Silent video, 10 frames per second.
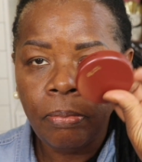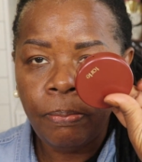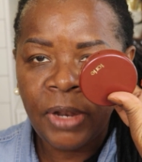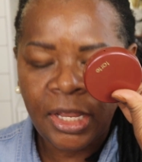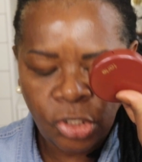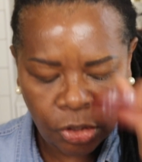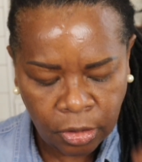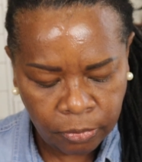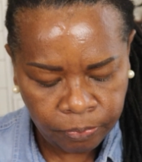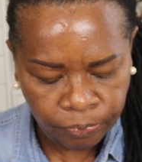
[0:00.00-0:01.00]
blush.
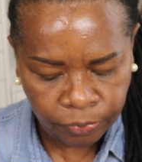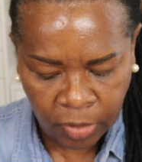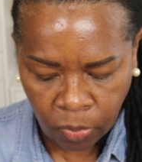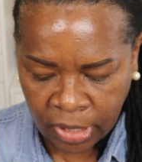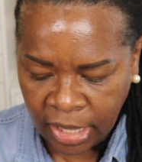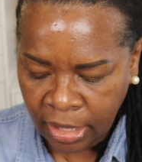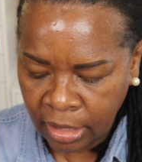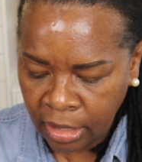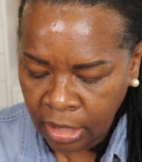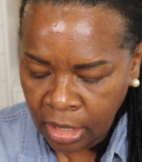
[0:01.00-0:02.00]
Okay.
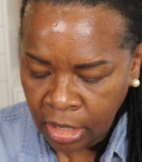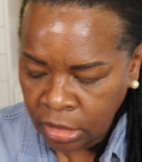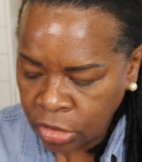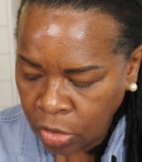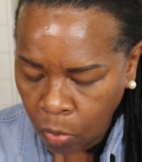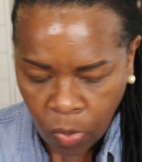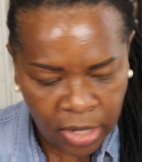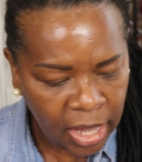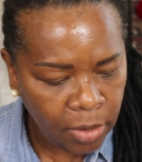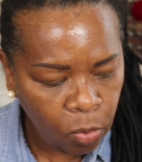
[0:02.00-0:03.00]
So
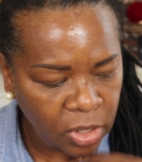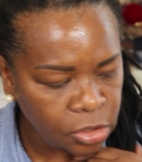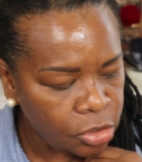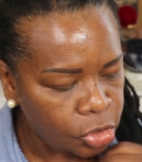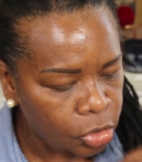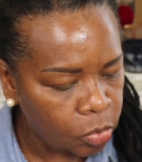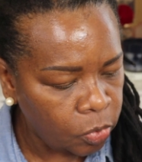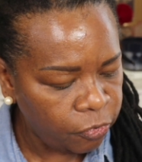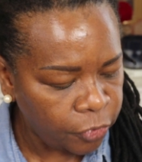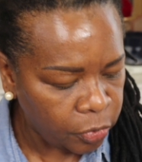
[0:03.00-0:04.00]
what I want to
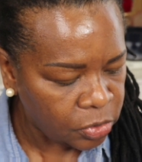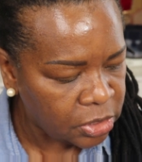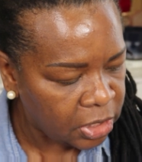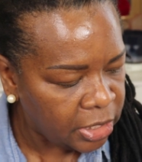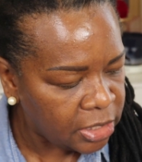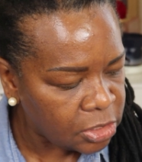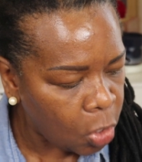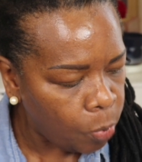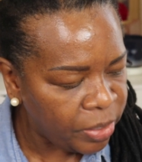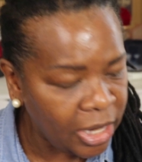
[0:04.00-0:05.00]
do first is
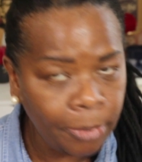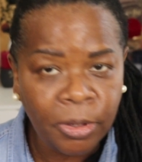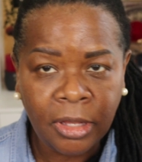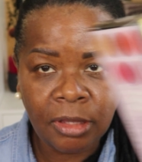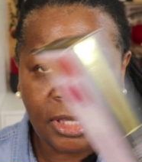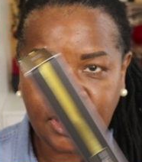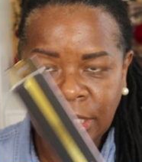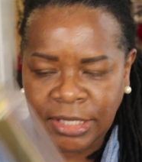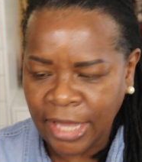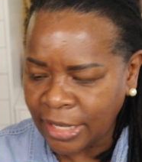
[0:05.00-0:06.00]
open up these
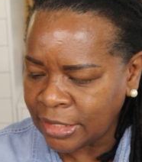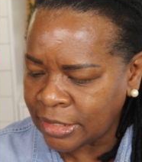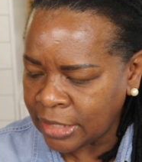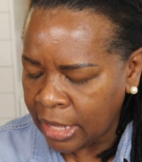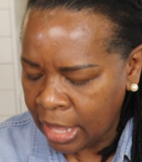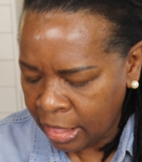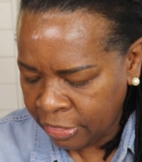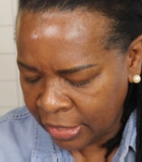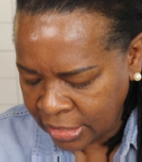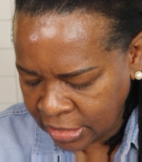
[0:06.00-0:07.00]
sets.
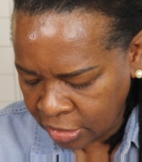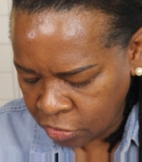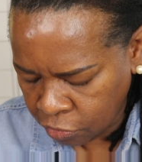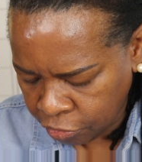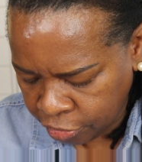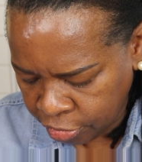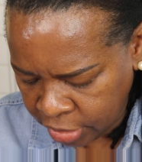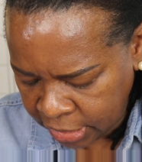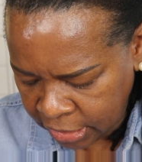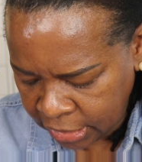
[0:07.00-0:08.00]
This is
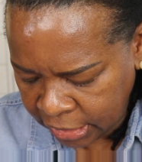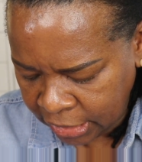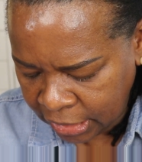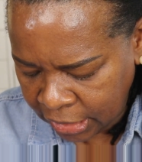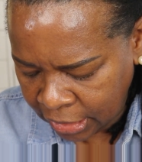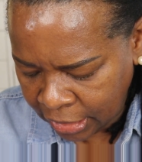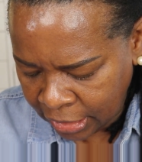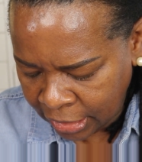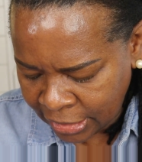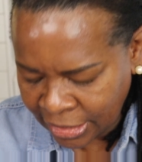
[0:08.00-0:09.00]
really
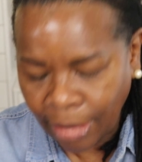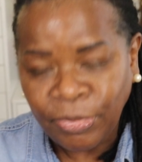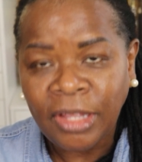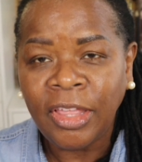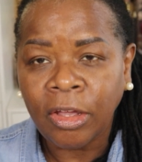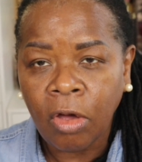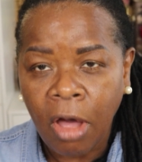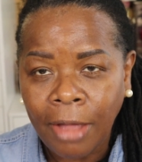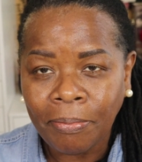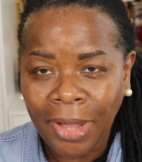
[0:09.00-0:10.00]
something that caught